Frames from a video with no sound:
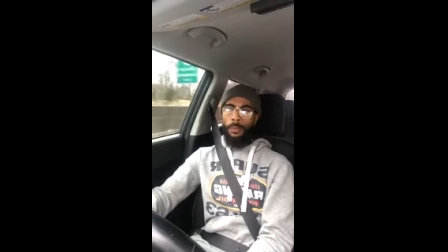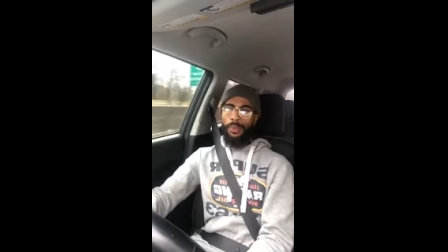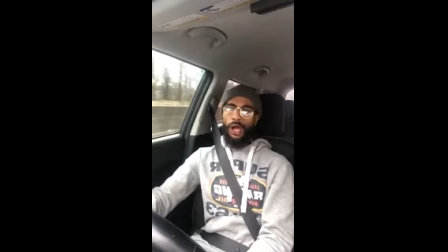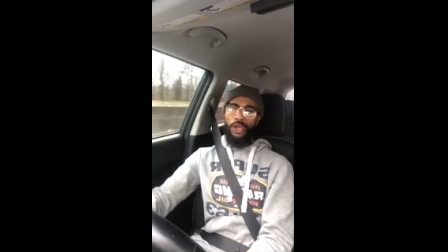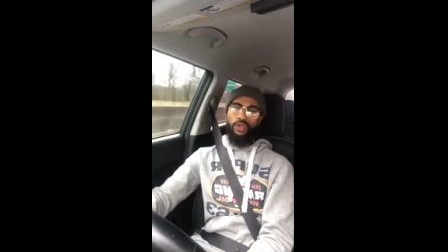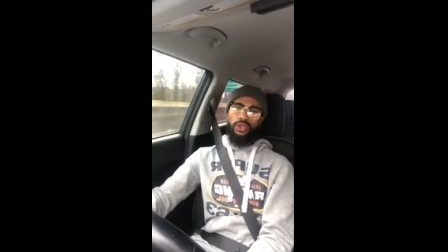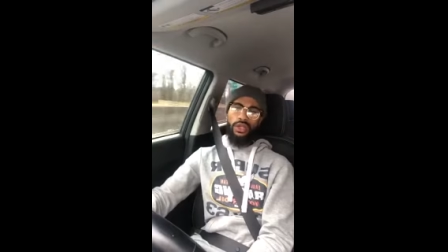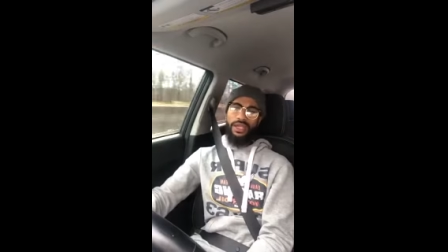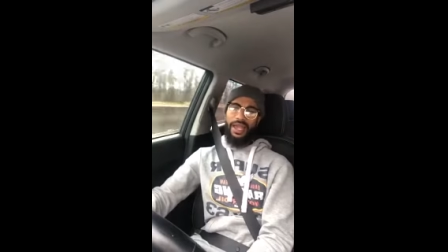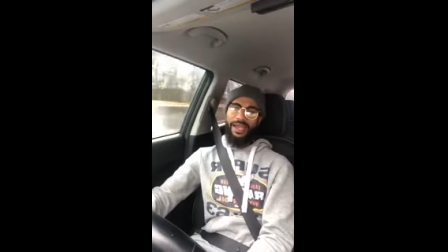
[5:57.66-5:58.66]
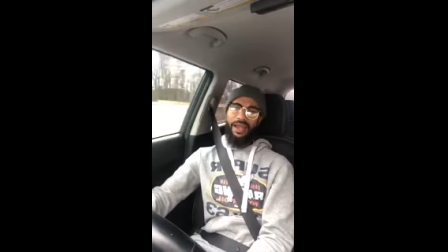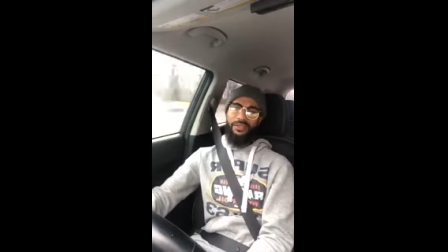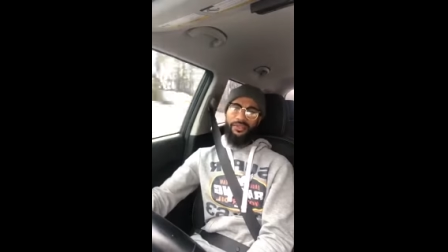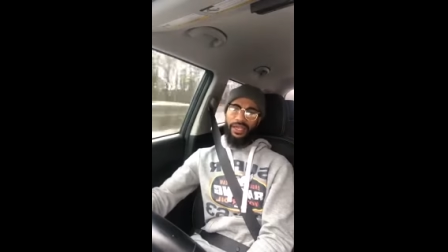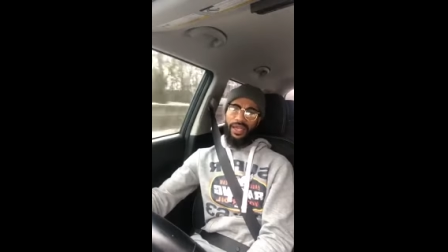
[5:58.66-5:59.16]
But are you looking at
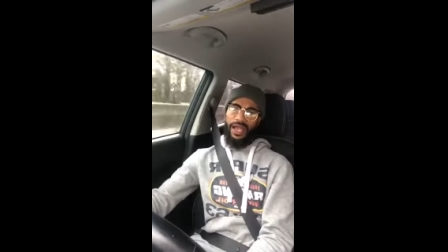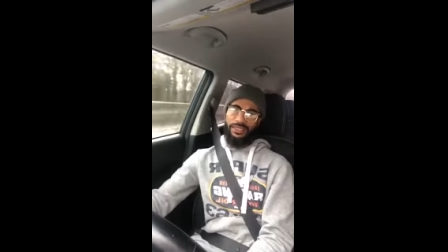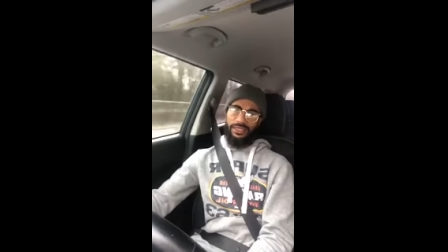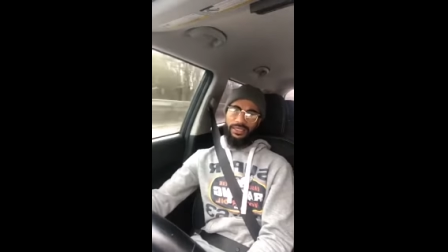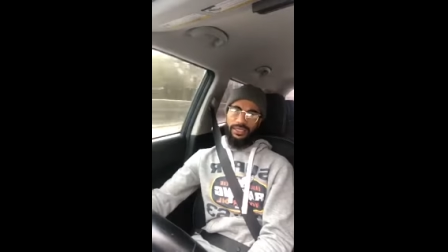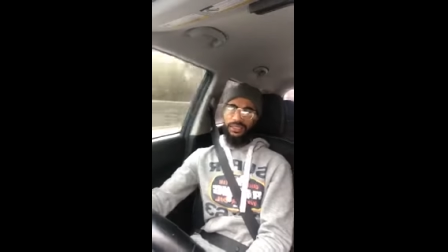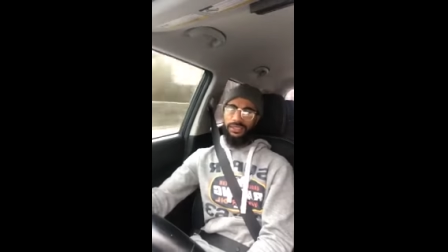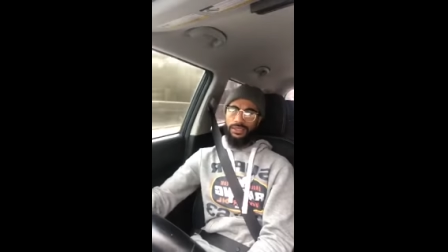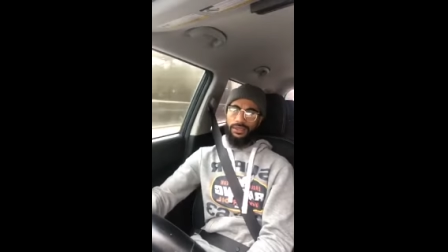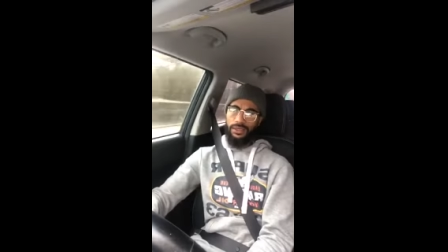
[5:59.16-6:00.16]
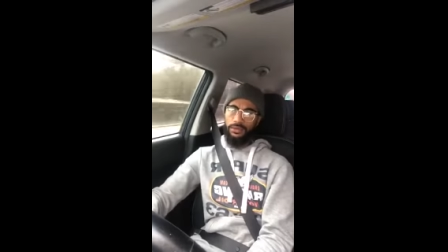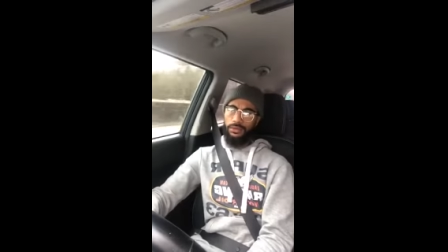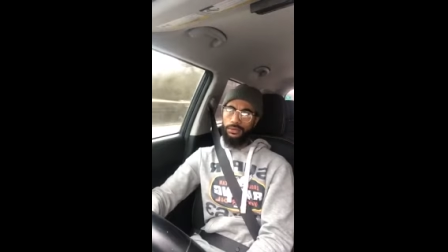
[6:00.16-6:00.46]
everything as an assistance?